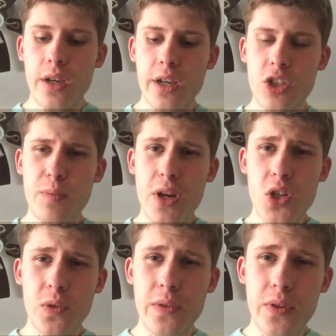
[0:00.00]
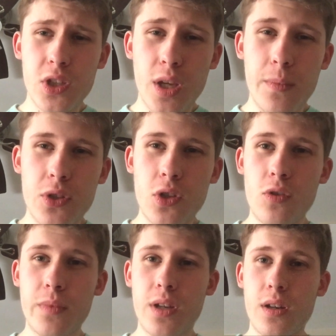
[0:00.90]
Especially this
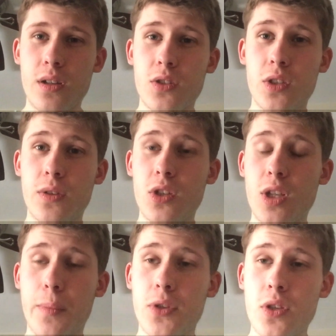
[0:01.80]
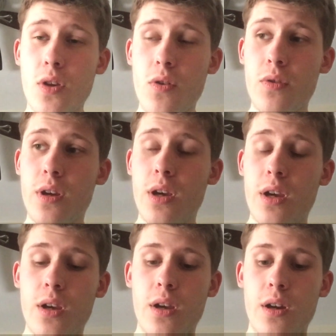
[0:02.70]
episode, because in this episode,
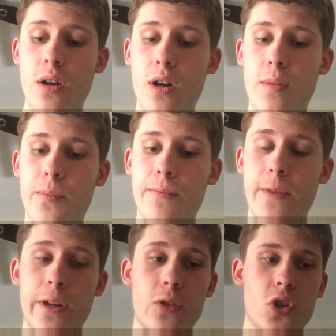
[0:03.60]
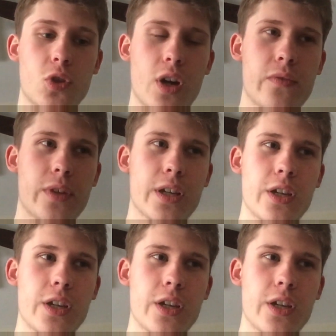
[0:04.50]
there's a lot of